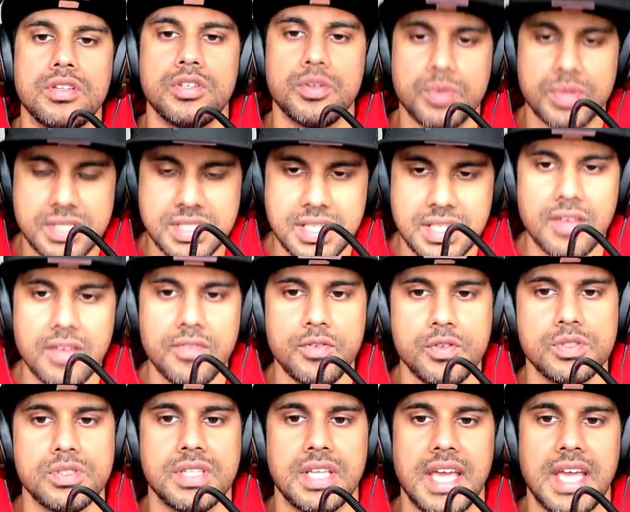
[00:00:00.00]
to itself
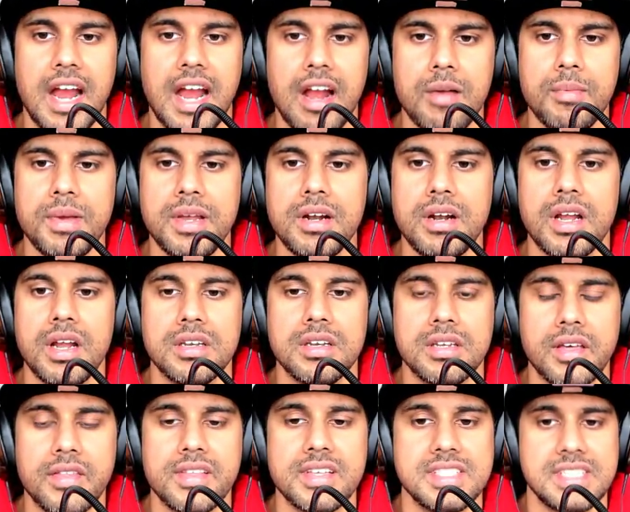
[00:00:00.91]
using the carabiner and
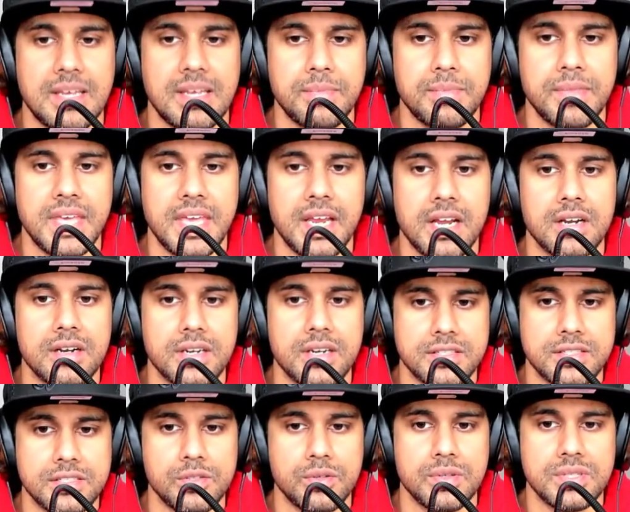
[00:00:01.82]
done the same thing here.
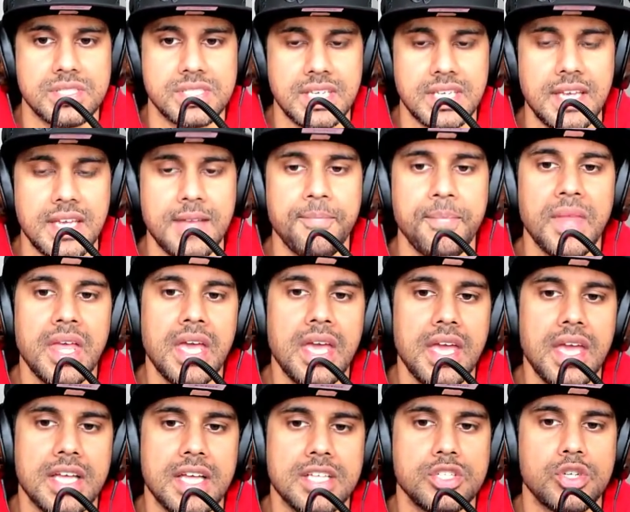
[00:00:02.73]
As you can see,
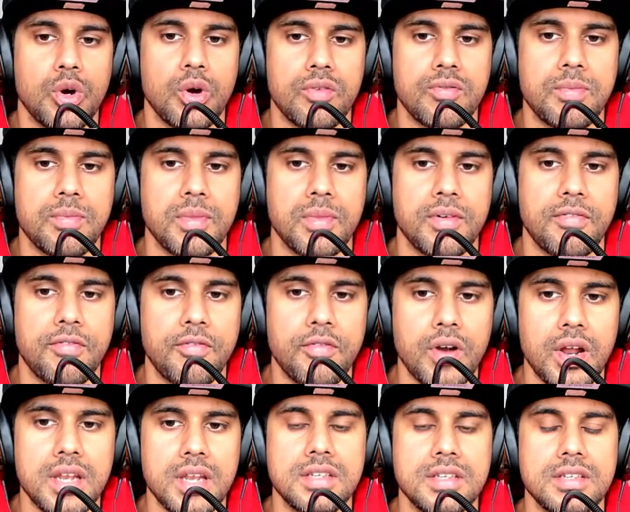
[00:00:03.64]
it's going from the
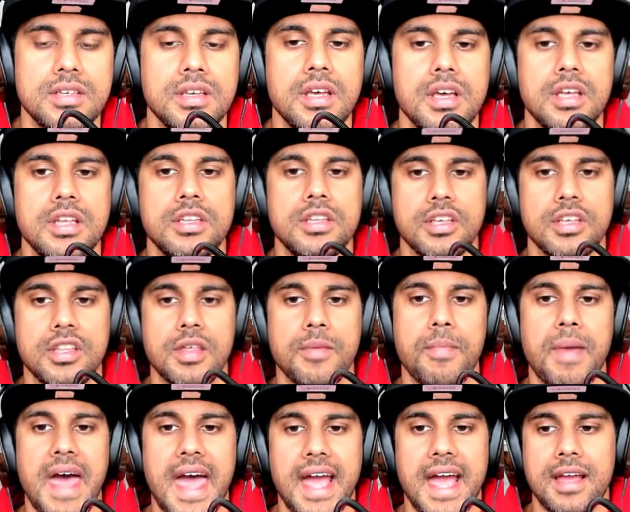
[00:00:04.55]
front to the
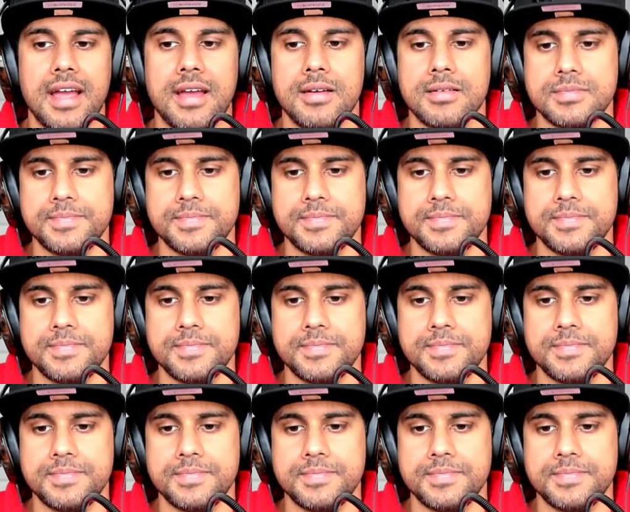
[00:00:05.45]
back.